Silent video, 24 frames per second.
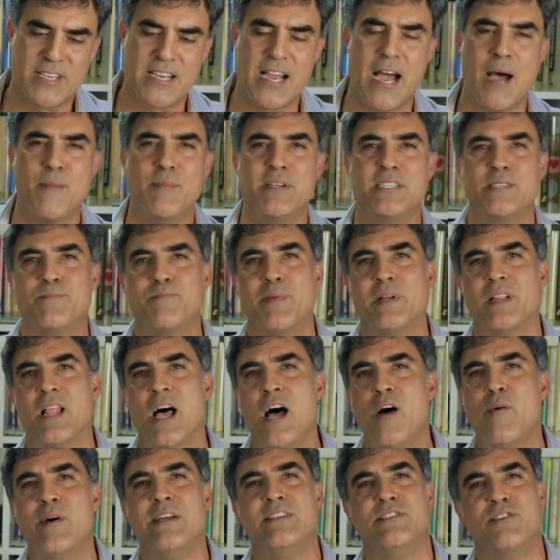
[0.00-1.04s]
in the comments
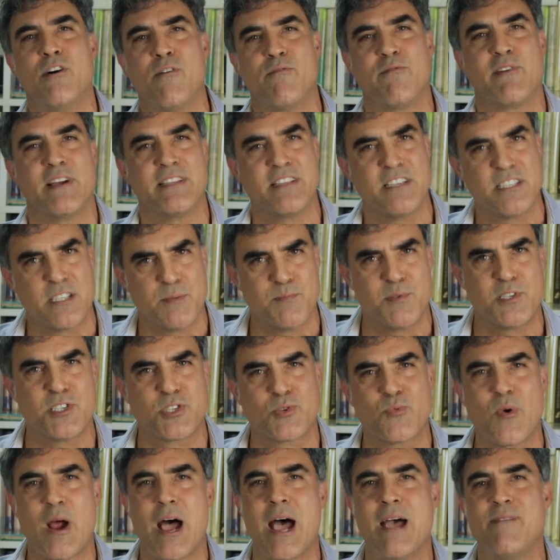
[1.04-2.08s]
below, and don't forget to
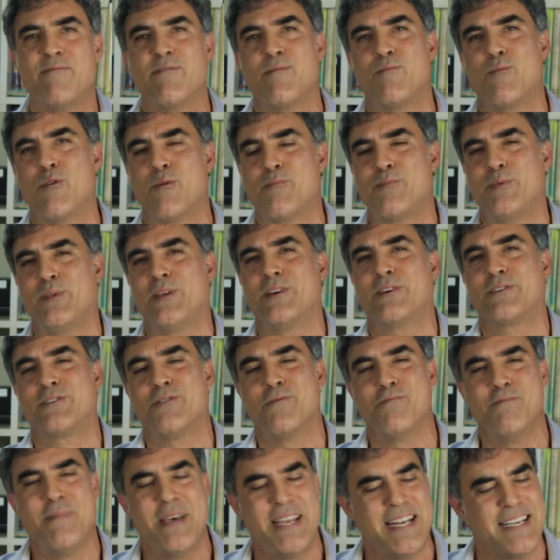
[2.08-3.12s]
subscribe for more
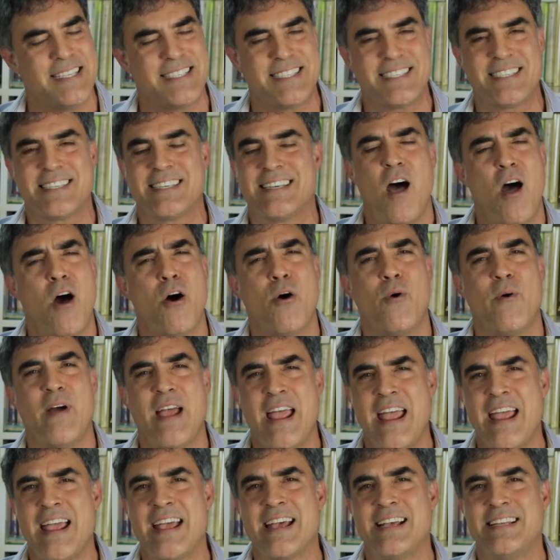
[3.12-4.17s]
Political Minutes. Oh,
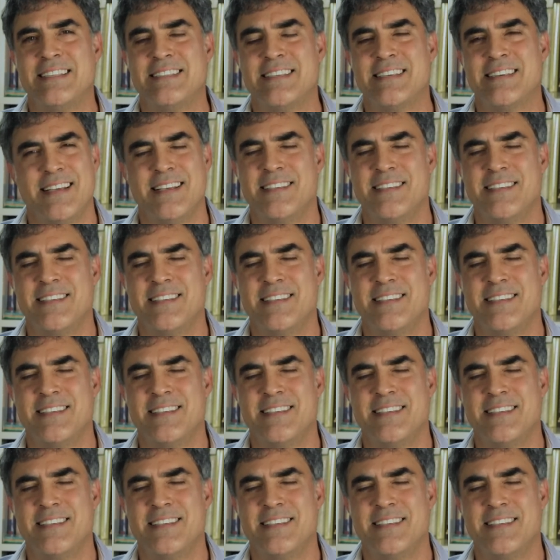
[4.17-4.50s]
and